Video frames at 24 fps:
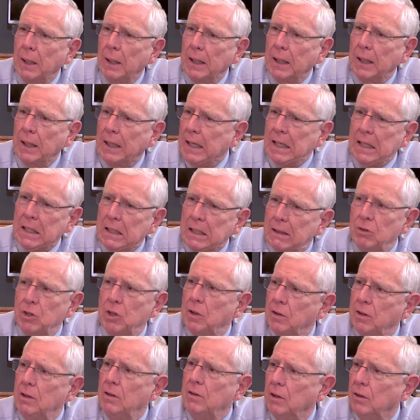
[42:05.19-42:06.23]
I can't give you
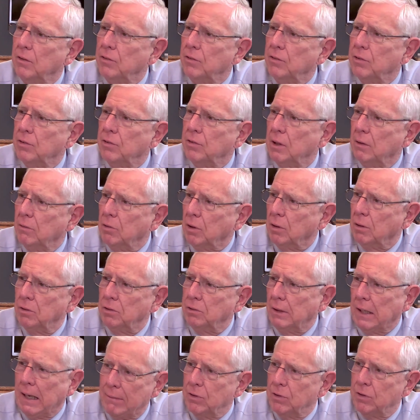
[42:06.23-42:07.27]
the details of it
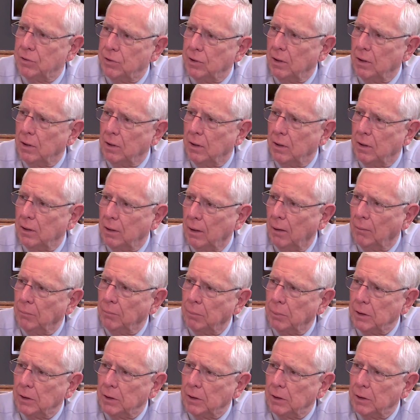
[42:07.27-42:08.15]
because I haven't seen it yet. But,